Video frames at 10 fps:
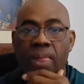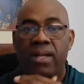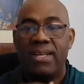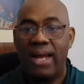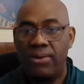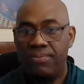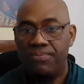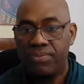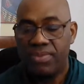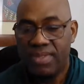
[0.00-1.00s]
Now,
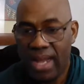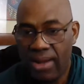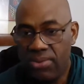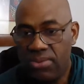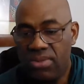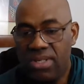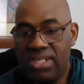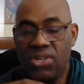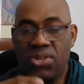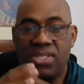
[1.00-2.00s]
Now it's
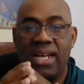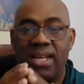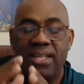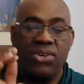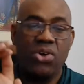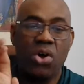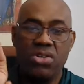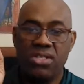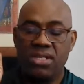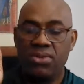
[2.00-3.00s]
going to start,
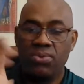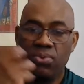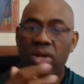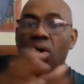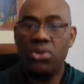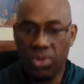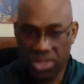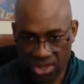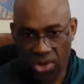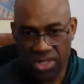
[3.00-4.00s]
corns. We all know what
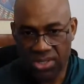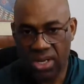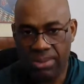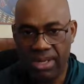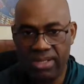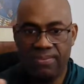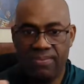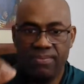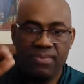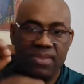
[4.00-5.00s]
corn is all about.
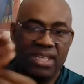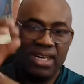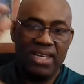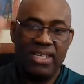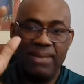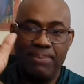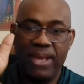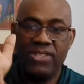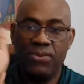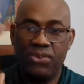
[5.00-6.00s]
At the
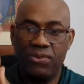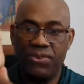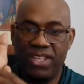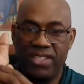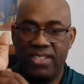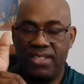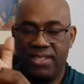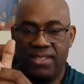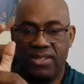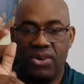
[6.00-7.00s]
base of your feet,
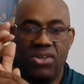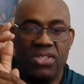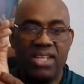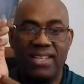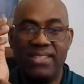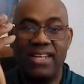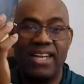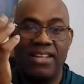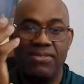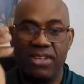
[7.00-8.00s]
corns can start at
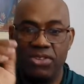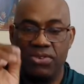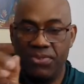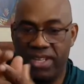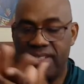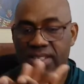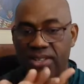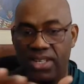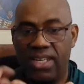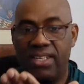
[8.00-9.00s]
the base of your feet.
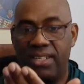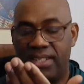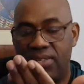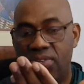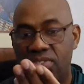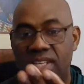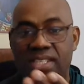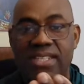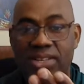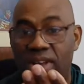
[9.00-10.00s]
Okay, those things
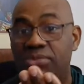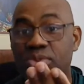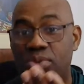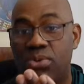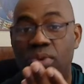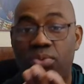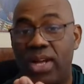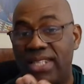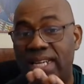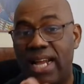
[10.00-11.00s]
that you have to, when we are
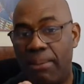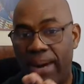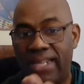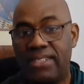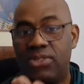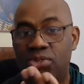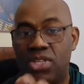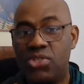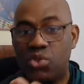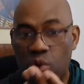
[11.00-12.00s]
taking our bath, use a
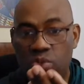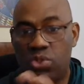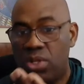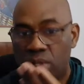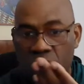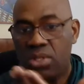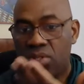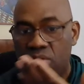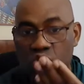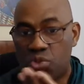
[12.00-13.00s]
stone
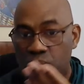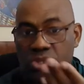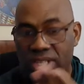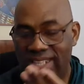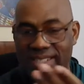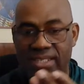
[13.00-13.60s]
to smoothen it.